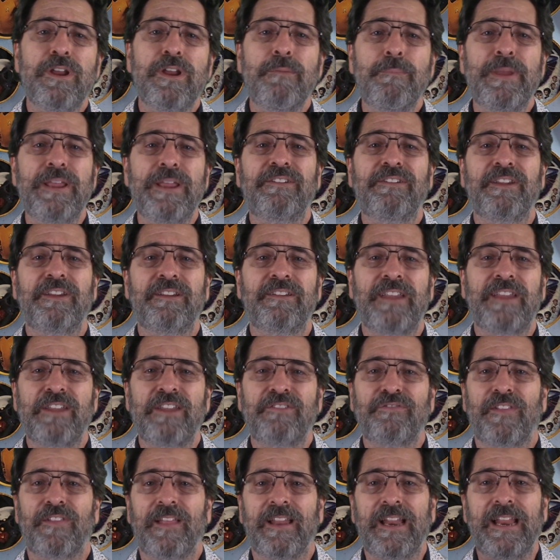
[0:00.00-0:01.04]
be
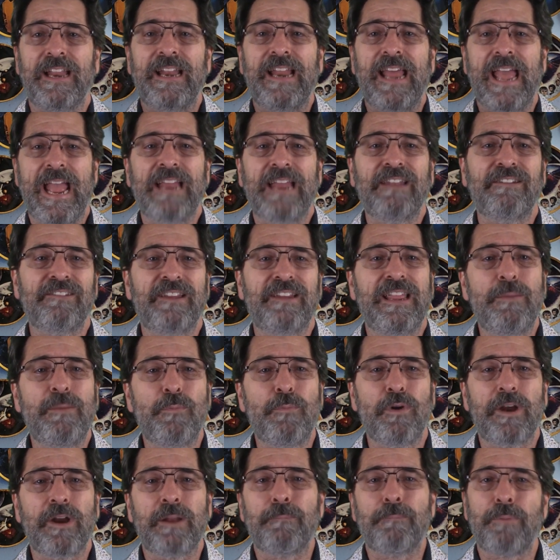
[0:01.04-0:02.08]
successful and enhance
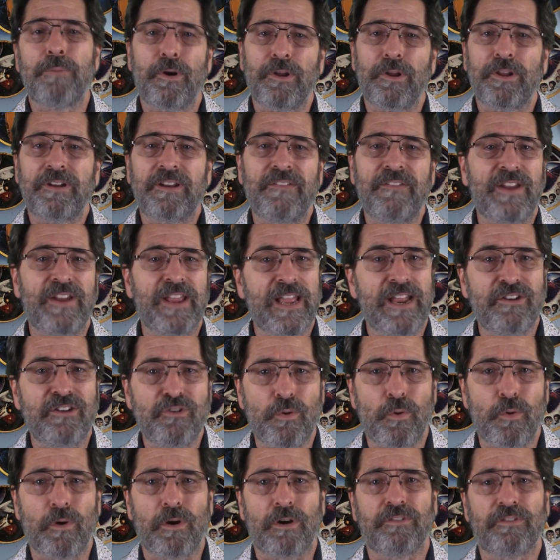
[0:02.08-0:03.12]
teamwork and productivity in
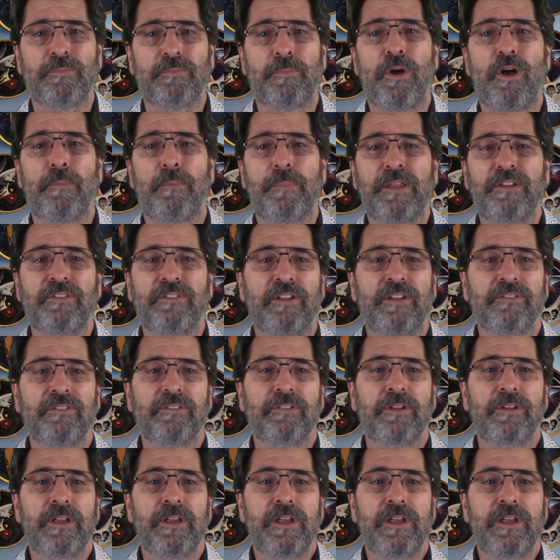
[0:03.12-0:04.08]
your small business.